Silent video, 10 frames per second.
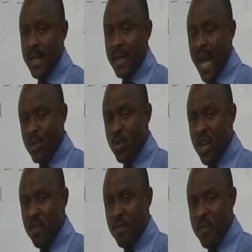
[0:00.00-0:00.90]
That will
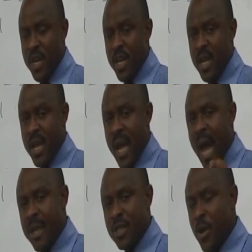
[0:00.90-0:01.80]
give me the
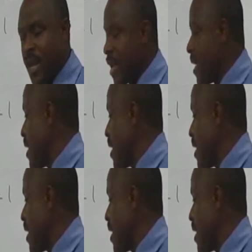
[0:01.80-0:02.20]
attorney